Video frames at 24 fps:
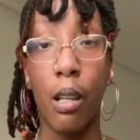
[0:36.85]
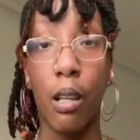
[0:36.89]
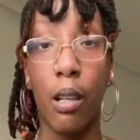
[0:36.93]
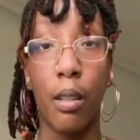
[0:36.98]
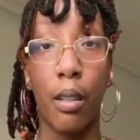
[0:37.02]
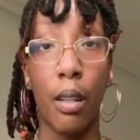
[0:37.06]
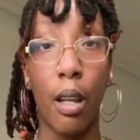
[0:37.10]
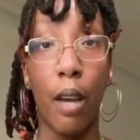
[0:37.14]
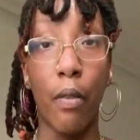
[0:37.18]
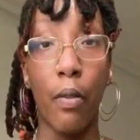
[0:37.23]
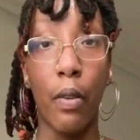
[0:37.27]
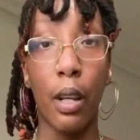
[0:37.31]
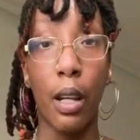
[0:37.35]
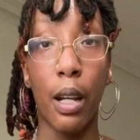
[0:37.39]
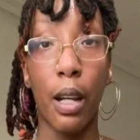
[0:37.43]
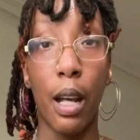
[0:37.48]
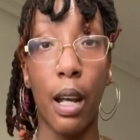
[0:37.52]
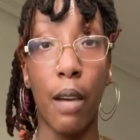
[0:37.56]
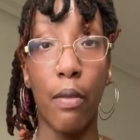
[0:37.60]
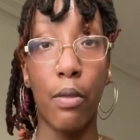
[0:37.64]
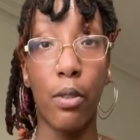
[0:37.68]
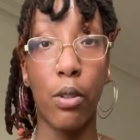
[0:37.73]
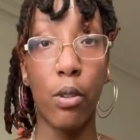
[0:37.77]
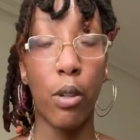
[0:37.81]
Now I feel like I
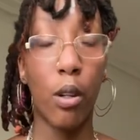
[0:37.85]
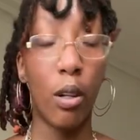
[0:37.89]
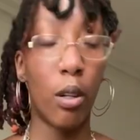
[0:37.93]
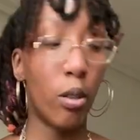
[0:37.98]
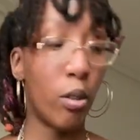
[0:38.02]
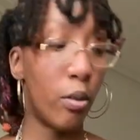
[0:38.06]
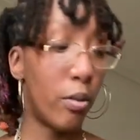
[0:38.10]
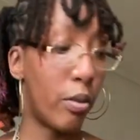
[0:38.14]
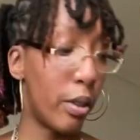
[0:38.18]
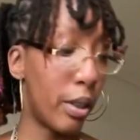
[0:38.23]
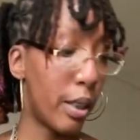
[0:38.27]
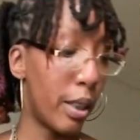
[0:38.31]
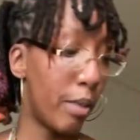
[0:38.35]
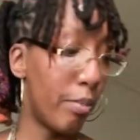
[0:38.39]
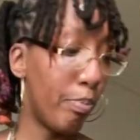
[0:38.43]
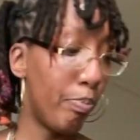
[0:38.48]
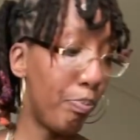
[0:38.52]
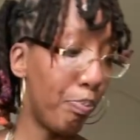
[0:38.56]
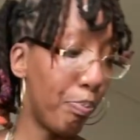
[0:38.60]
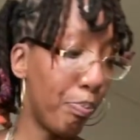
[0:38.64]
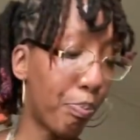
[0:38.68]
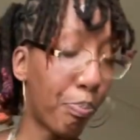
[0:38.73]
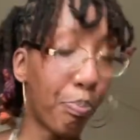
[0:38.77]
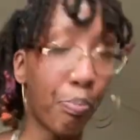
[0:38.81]
have to do it all over again.
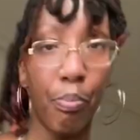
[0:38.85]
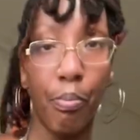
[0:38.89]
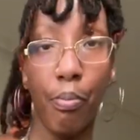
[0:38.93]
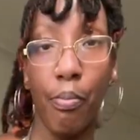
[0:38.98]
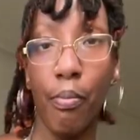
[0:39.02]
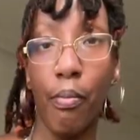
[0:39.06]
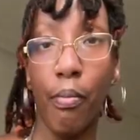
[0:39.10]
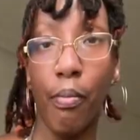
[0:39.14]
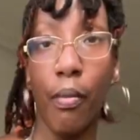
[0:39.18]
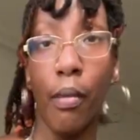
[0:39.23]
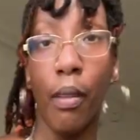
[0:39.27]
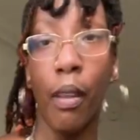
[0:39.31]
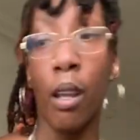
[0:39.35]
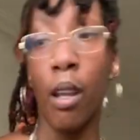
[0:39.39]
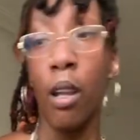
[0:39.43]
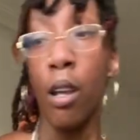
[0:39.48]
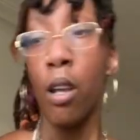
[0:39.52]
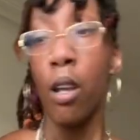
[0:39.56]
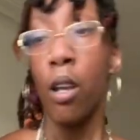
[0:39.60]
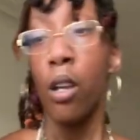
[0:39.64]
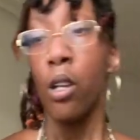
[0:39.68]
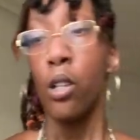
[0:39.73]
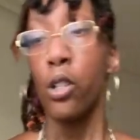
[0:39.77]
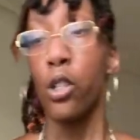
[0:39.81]

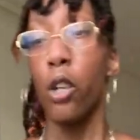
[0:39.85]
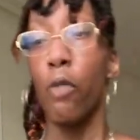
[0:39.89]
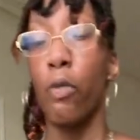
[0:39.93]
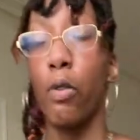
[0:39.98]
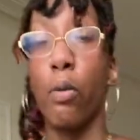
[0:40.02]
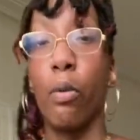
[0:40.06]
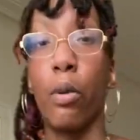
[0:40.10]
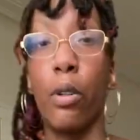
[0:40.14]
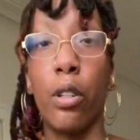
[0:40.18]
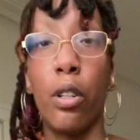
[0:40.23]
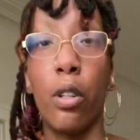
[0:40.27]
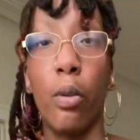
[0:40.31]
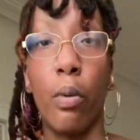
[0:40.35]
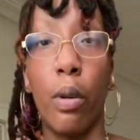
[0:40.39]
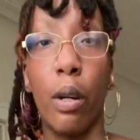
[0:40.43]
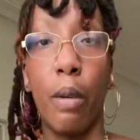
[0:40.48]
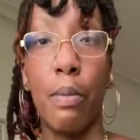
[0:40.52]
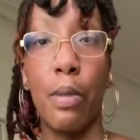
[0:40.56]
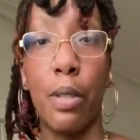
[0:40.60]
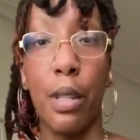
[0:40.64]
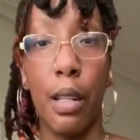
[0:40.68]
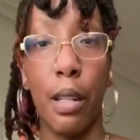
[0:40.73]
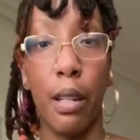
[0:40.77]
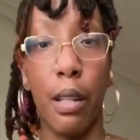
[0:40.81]
So if you're wondering why I'm
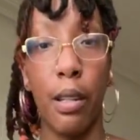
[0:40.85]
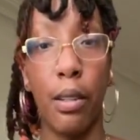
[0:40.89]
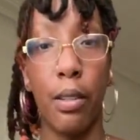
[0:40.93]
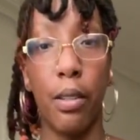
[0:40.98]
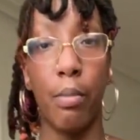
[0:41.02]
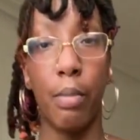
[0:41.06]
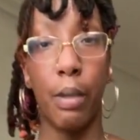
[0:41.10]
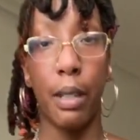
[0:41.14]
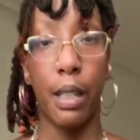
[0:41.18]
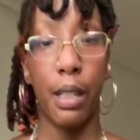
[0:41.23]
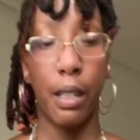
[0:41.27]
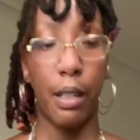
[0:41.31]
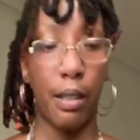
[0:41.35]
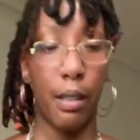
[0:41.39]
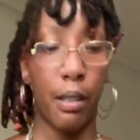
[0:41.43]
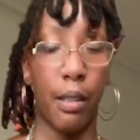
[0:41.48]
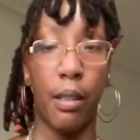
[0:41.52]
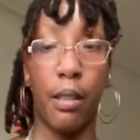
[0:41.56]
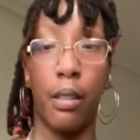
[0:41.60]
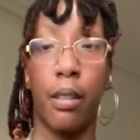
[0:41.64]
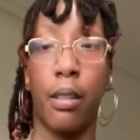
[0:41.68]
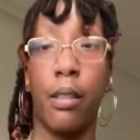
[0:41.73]
sitting here in a bikini,